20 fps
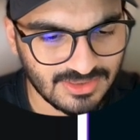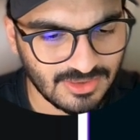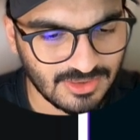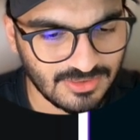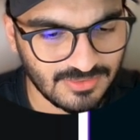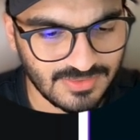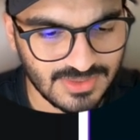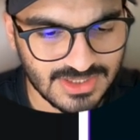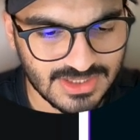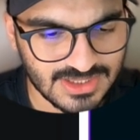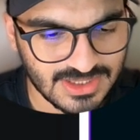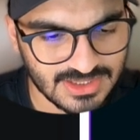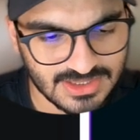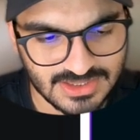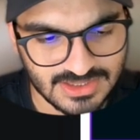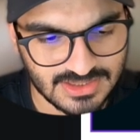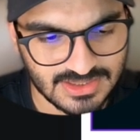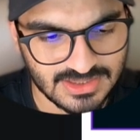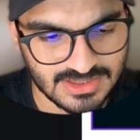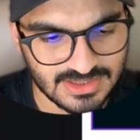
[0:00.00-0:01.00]
All of these
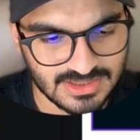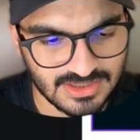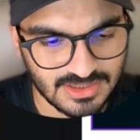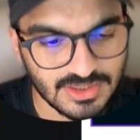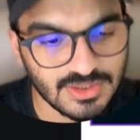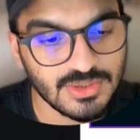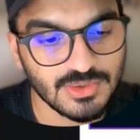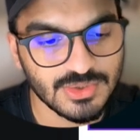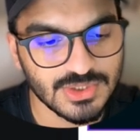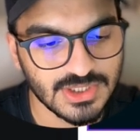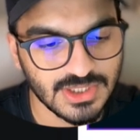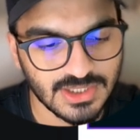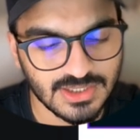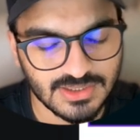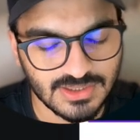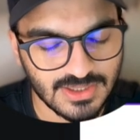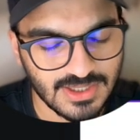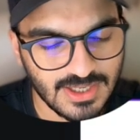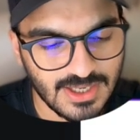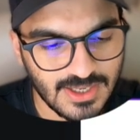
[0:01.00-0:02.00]
things, it's reducing
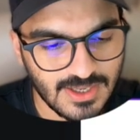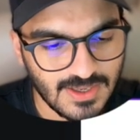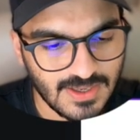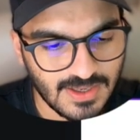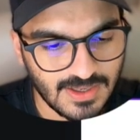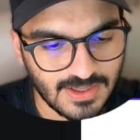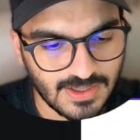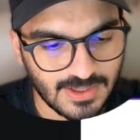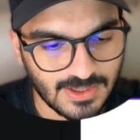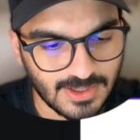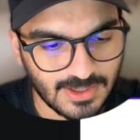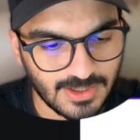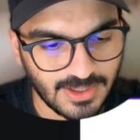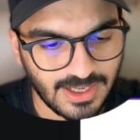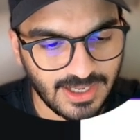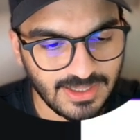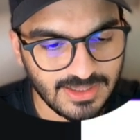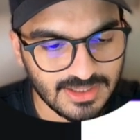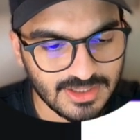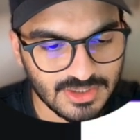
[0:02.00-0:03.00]
it.
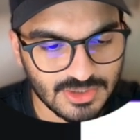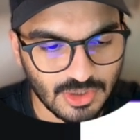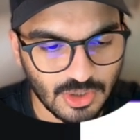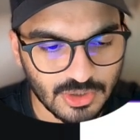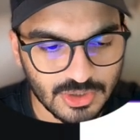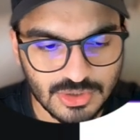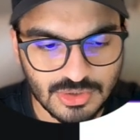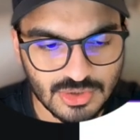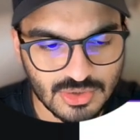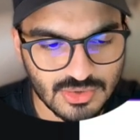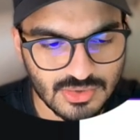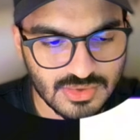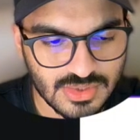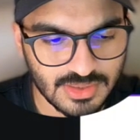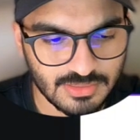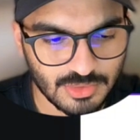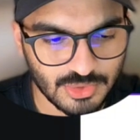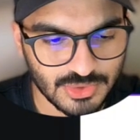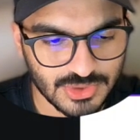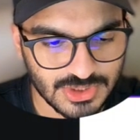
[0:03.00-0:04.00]
And there's also no
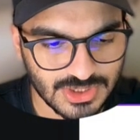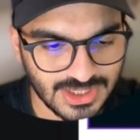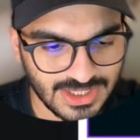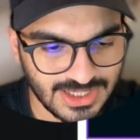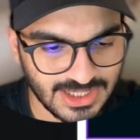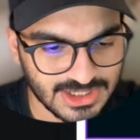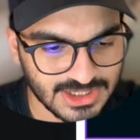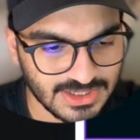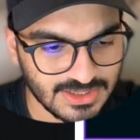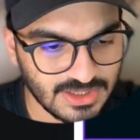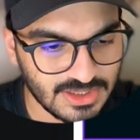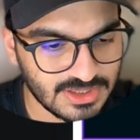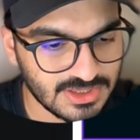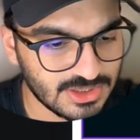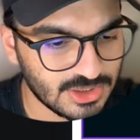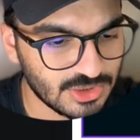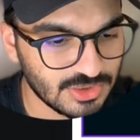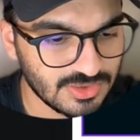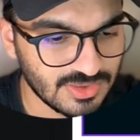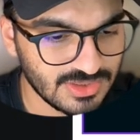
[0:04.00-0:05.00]
emotional connection.
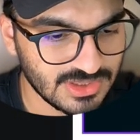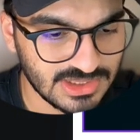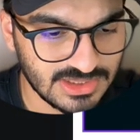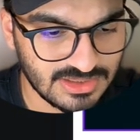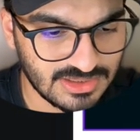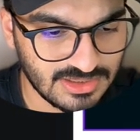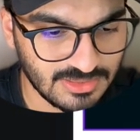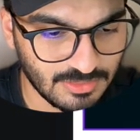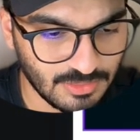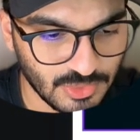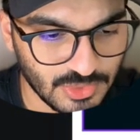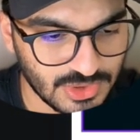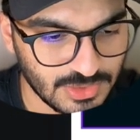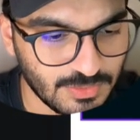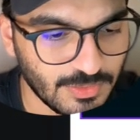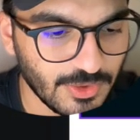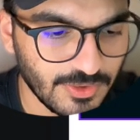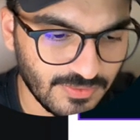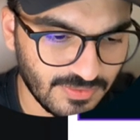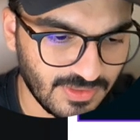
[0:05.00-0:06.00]
Is the most
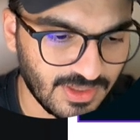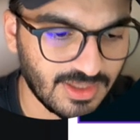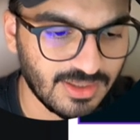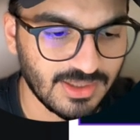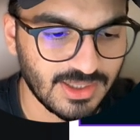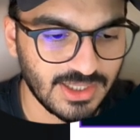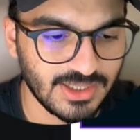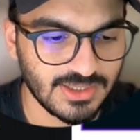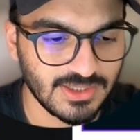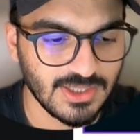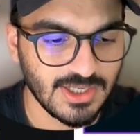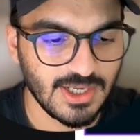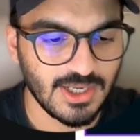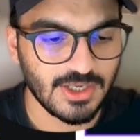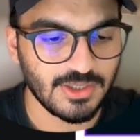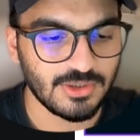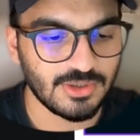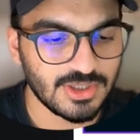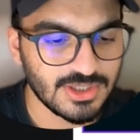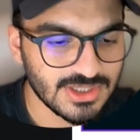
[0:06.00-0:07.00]
important thing, right?
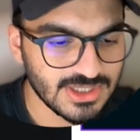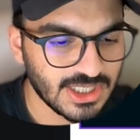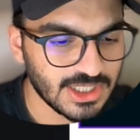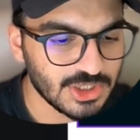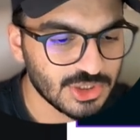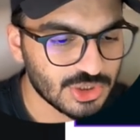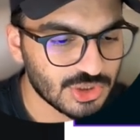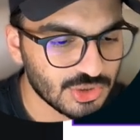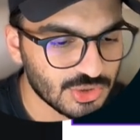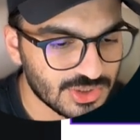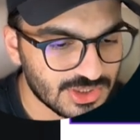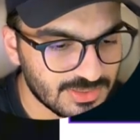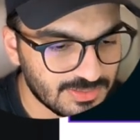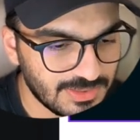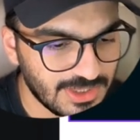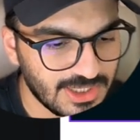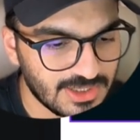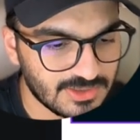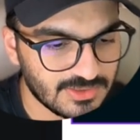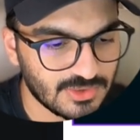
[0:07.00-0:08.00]
Your design should
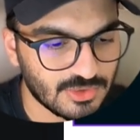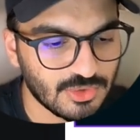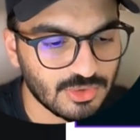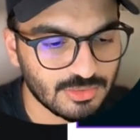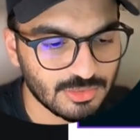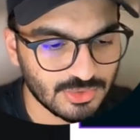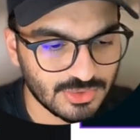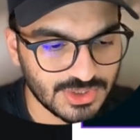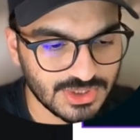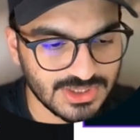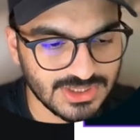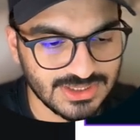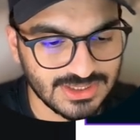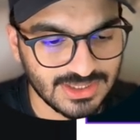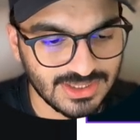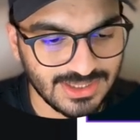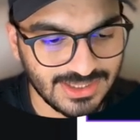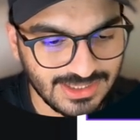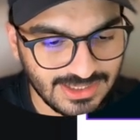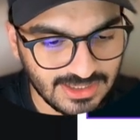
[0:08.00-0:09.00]
speak to the homeowner's
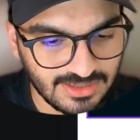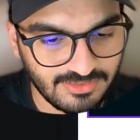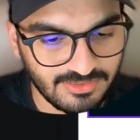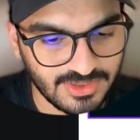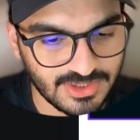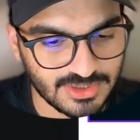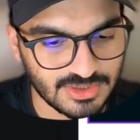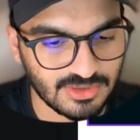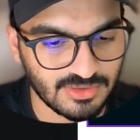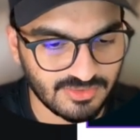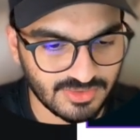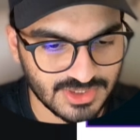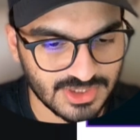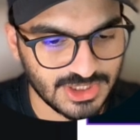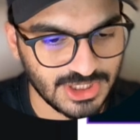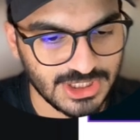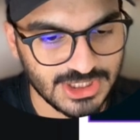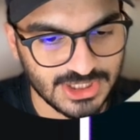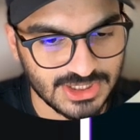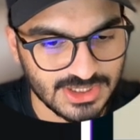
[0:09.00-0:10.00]
real fears or
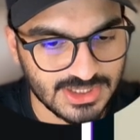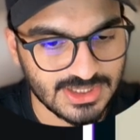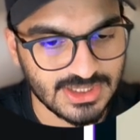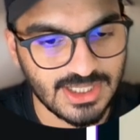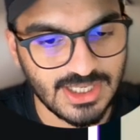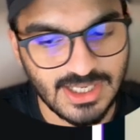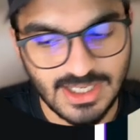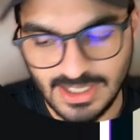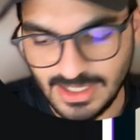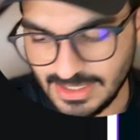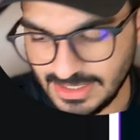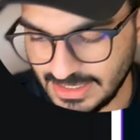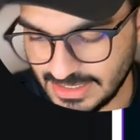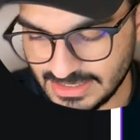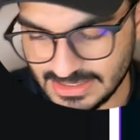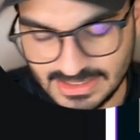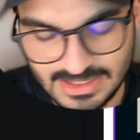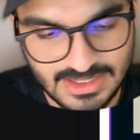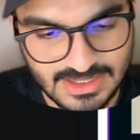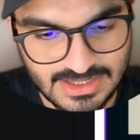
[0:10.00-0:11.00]
frustrations.
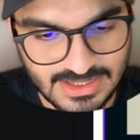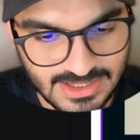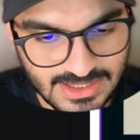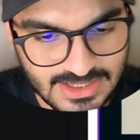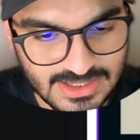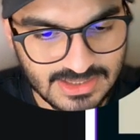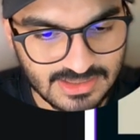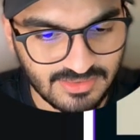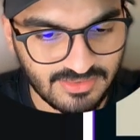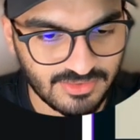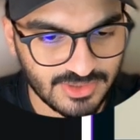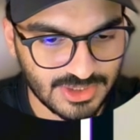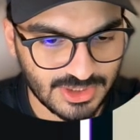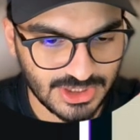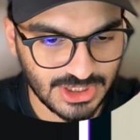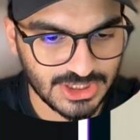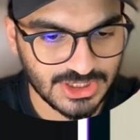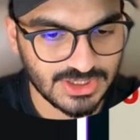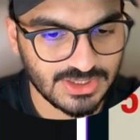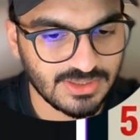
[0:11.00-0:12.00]
Yes, this is a
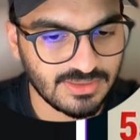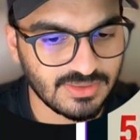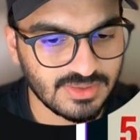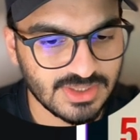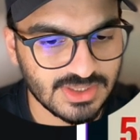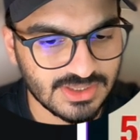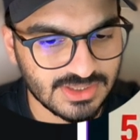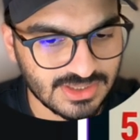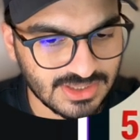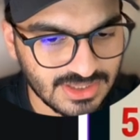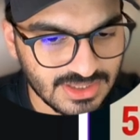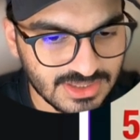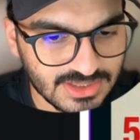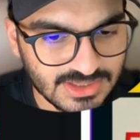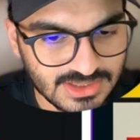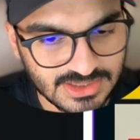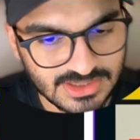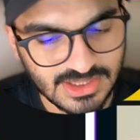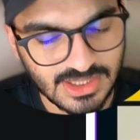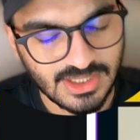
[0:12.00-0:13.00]
frustration, this
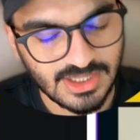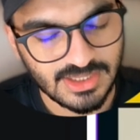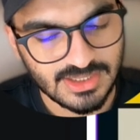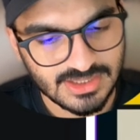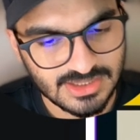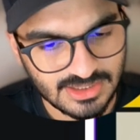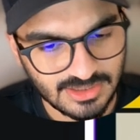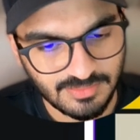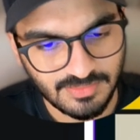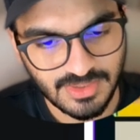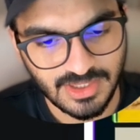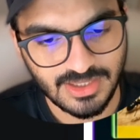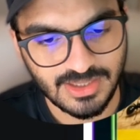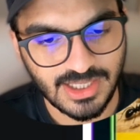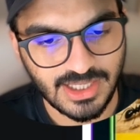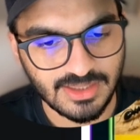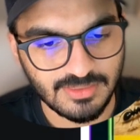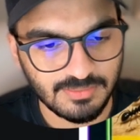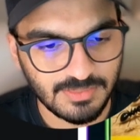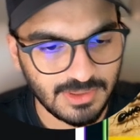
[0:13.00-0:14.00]
is something
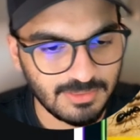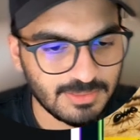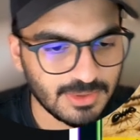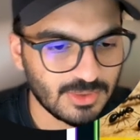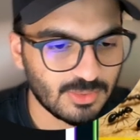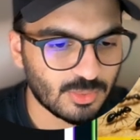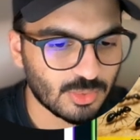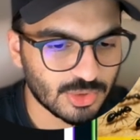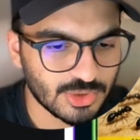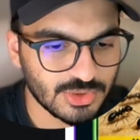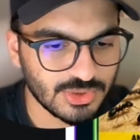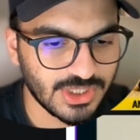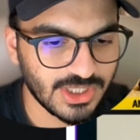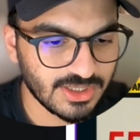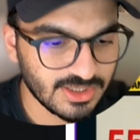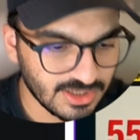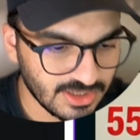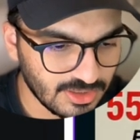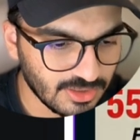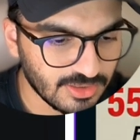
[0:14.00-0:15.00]
that people want to
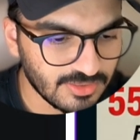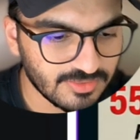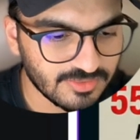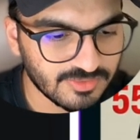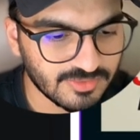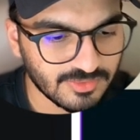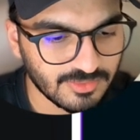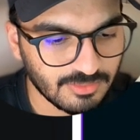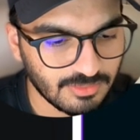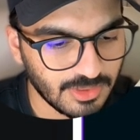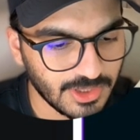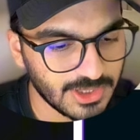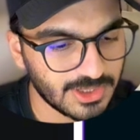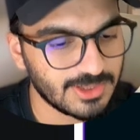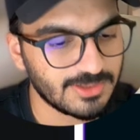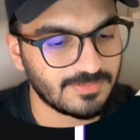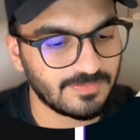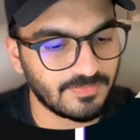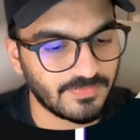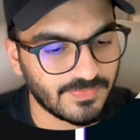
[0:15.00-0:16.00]
get rid of,
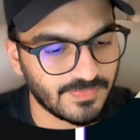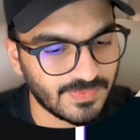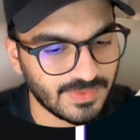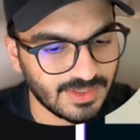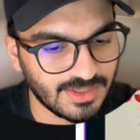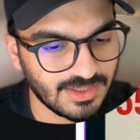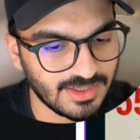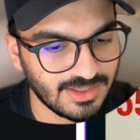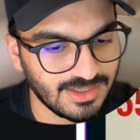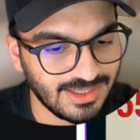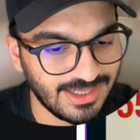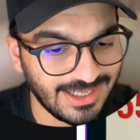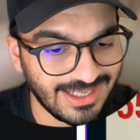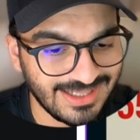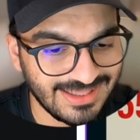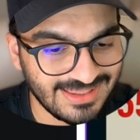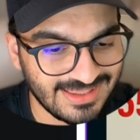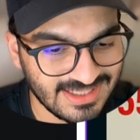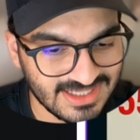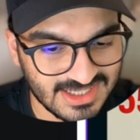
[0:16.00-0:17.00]
but
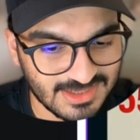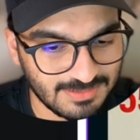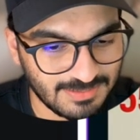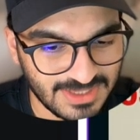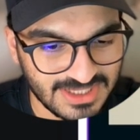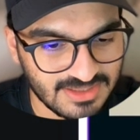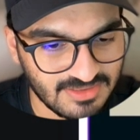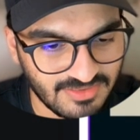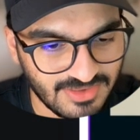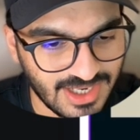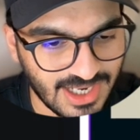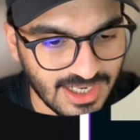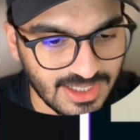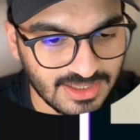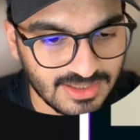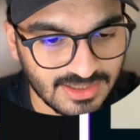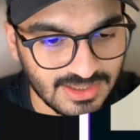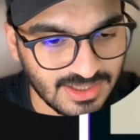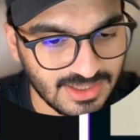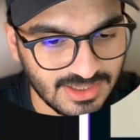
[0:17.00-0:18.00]
in this specific
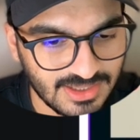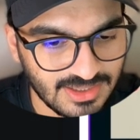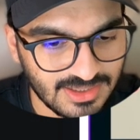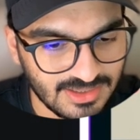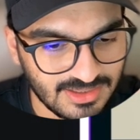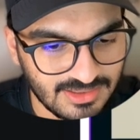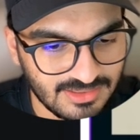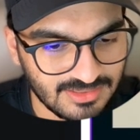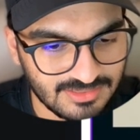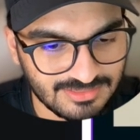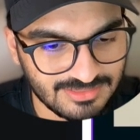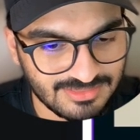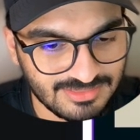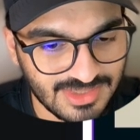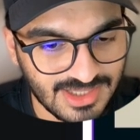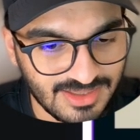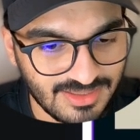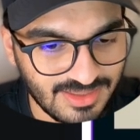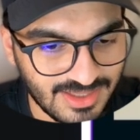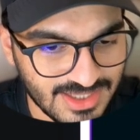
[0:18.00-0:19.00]
ad,
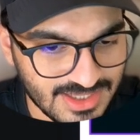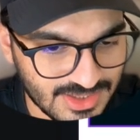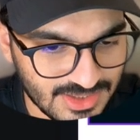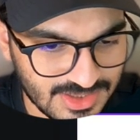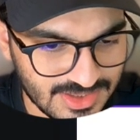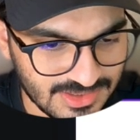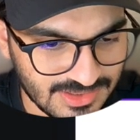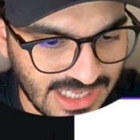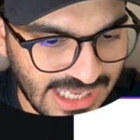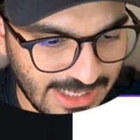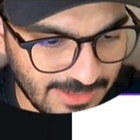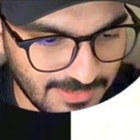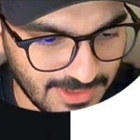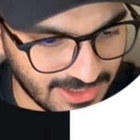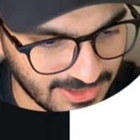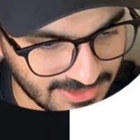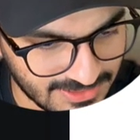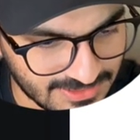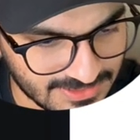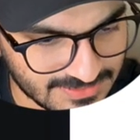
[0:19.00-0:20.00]
nothing's helping.